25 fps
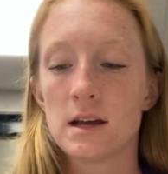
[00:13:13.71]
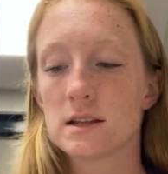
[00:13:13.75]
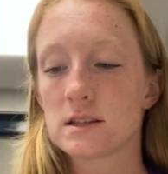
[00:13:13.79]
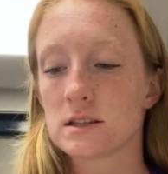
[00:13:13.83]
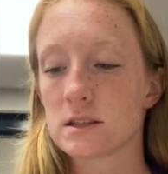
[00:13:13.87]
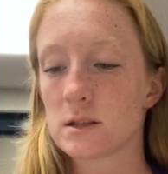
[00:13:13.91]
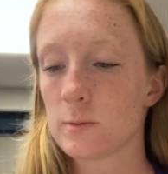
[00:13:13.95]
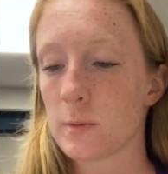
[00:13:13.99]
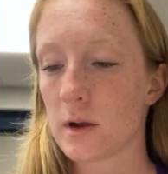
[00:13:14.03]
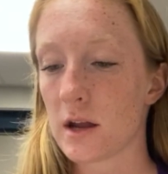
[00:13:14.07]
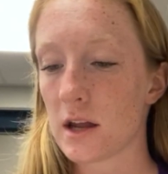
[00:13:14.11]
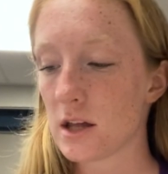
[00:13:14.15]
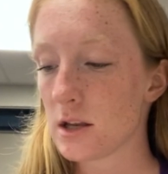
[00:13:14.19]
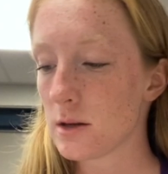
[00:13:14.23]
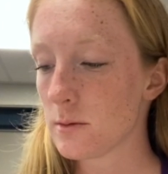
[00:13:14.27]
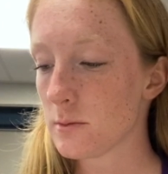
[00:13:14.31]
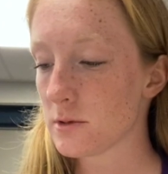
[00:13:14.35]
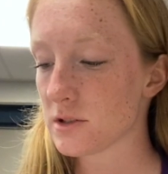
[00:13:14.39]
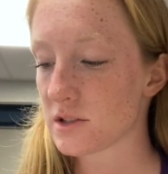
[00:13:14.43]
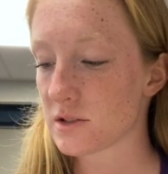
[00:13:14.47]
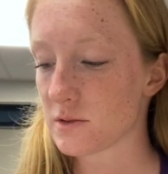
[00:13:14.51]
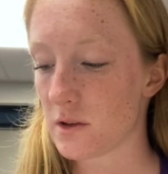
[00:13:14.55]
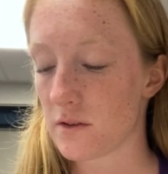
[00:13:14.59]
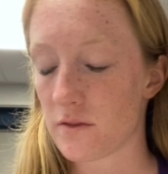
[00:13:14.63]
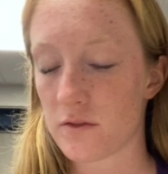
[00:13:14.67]
Some
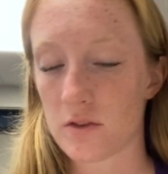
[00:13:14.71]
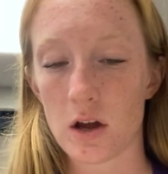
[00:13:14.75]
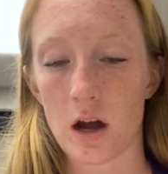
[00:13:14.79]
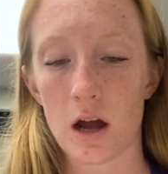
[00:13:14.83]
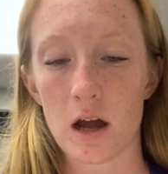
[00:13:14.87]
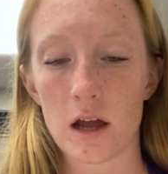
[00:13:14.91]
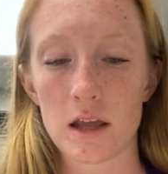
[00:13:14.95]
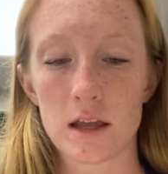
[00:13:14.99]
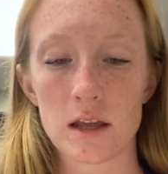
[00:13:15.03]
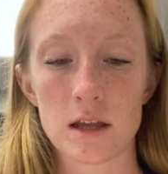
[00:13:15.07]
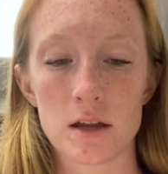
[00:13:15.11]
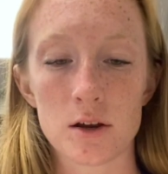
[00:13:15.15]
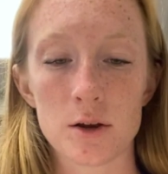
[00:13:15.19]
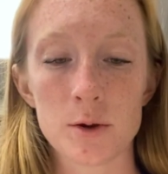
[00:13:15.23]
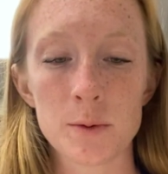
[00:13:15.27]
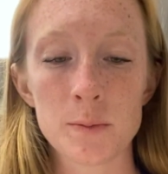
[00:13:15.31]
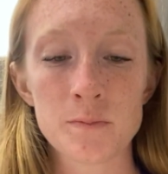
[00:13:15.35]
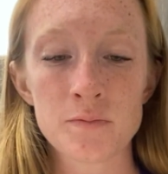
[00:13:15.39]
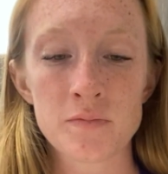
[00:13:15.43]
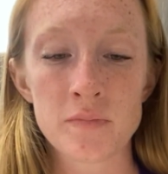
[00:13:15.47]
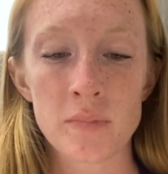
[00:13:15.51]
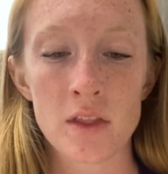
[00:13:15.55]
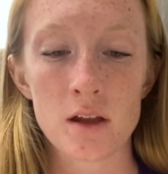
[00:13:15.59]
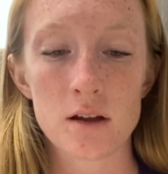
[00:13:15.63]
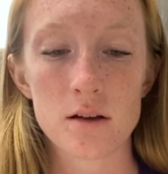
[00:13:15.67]
animals we've got here
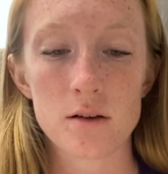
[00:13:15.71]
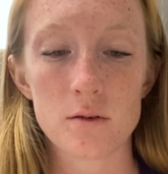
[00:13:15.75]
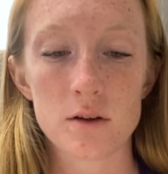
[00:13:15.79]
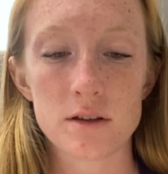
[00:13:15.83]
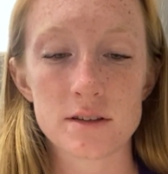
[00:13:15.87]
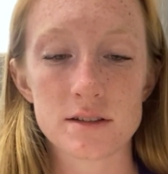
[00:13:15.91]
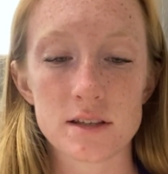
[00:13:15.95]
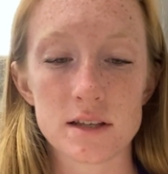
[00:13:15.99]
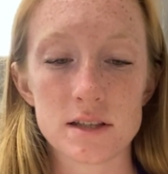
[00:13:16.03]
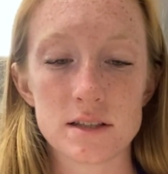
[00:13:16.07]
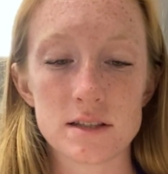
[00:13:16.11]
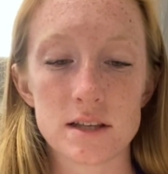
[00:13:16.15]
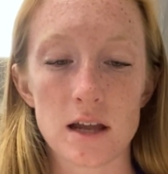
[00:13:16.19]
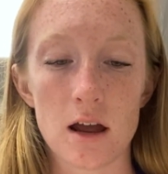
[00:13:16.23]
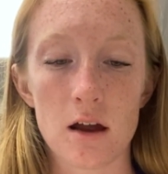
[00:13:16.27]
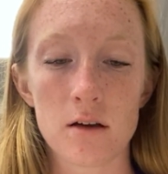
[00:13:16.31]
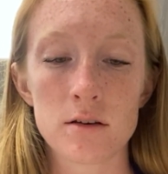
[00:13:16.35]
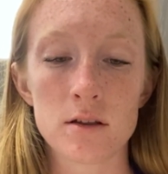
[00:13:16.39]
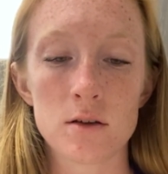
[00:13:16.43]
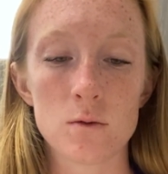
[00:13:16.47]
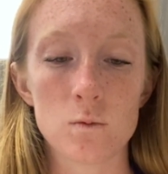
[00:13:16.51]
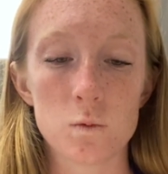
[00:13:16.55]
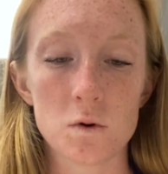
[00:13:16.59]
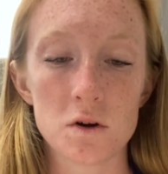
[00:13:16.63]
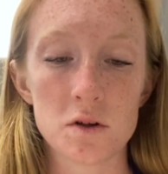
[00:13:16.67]
is the
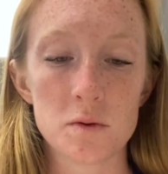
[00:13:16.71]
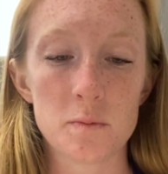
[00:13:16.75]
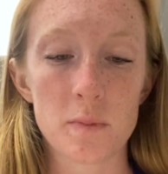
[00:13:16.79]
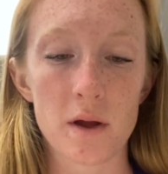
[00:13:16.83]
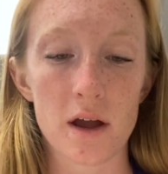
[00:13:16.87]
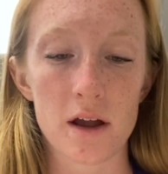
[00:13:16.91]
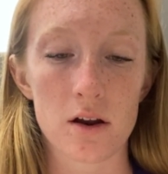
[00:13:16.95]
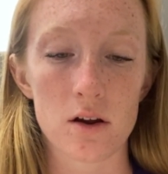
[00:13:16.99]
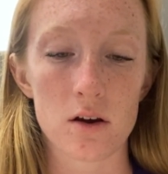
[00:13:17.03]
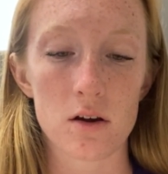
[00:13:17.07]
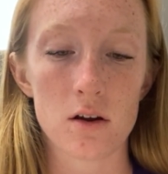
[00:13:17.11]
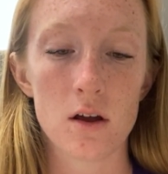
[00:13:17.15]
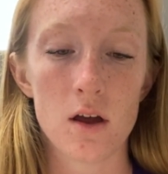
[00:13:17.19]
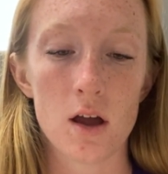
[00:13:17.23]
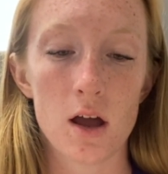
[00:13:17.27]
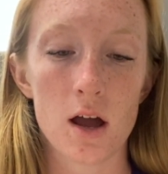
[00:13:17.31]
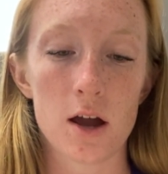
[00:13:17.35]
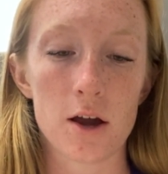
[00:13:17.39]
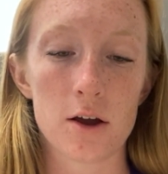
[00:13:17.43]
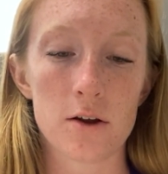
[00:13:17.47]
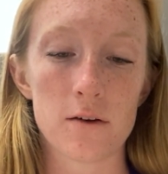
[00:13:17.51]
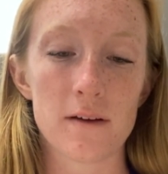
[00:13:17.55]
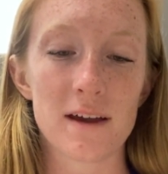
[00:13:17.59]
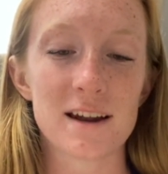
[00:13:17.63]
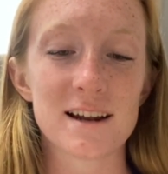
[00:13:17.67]
downy woodpecker.
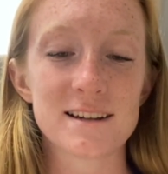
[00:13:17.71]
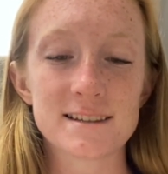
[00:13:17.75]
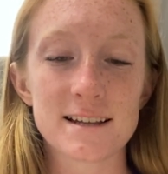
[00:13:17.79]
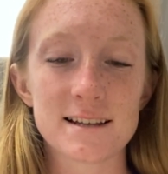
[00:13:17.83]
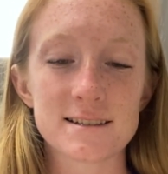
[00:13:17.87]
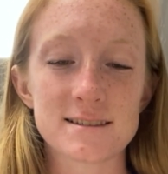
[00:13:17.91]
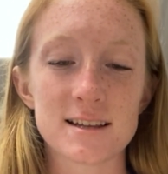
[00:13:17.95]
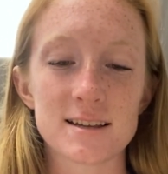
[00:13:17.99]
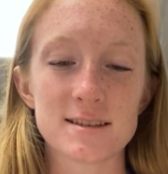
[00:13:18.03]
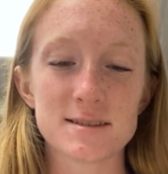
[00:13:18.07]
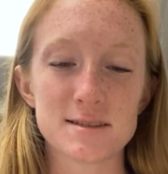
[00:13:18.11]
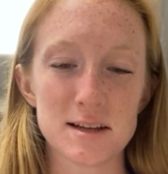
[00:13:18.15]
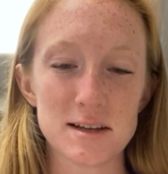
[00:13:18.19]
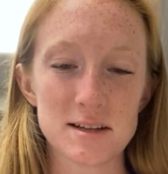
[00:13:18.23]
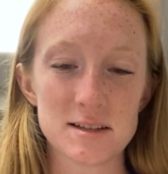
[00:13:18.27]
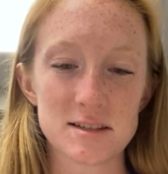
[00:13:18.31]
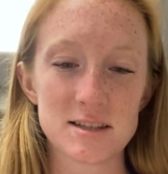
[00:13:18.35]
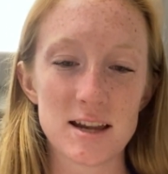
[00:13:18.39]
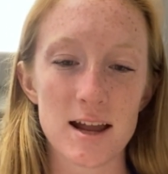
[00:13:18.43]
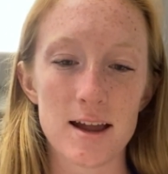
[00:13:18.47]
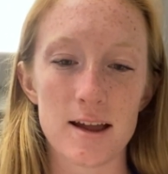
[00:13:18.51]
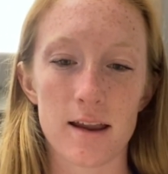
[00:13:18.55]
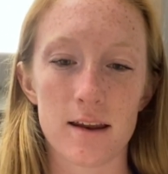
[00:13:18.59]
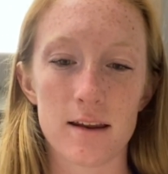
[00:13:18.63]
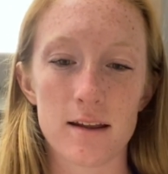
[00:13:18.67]

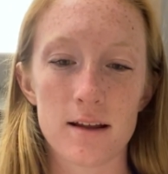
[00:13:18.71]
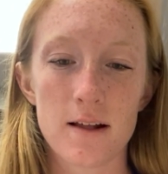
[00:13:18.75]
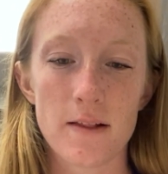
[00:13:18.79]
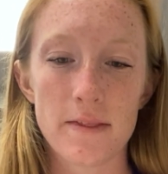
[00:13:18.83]
Rat-a-tat-tat-tat-tat.